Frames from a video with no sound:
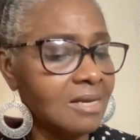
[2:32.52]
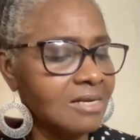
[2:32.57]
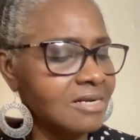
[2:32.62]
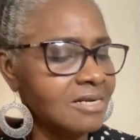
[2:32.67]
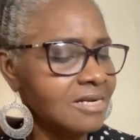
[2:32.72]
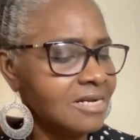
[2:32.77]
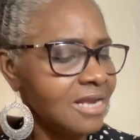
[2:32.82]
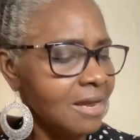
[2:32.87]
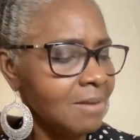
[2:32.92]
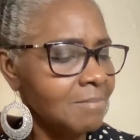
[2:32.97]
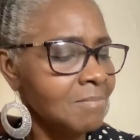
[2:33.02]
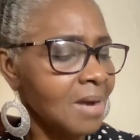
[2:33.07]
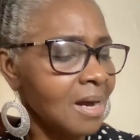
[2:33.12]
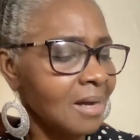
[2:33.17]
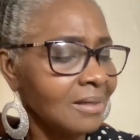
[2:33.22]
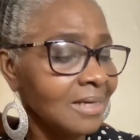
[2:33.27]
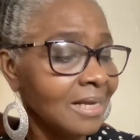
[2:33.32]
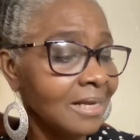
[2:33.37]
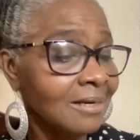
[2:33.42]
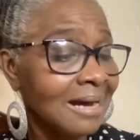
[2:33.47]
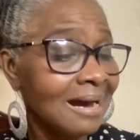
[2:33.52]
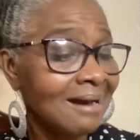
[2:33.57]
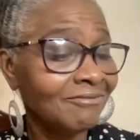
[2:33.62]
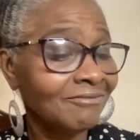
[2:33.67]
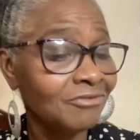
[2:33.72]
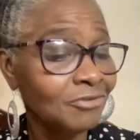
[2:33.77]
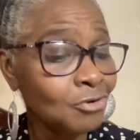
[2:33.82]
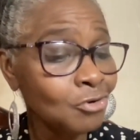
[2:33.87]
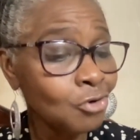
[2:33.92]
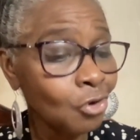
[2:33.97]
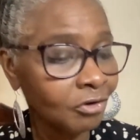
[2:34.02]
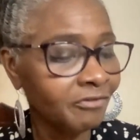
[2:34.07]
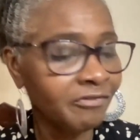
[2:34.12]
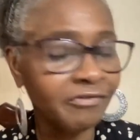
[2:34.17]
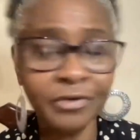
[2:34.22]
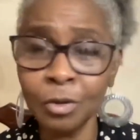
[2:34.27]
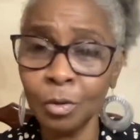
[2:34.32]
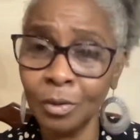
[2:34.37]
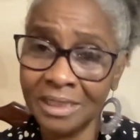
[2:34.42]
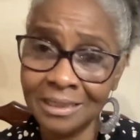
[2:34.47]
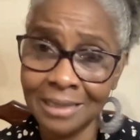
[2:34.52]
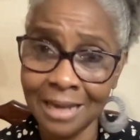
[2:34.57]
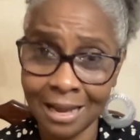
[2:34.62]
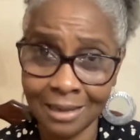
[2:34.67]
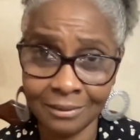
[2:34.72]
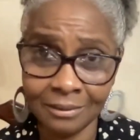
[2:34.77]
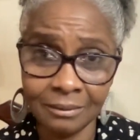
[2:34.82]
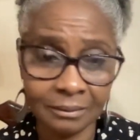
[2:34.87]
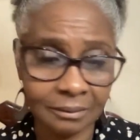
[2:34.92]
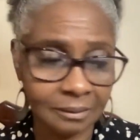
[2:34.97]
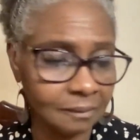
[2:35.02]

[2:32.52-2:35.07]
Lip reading: Them man they have nothing to do with God.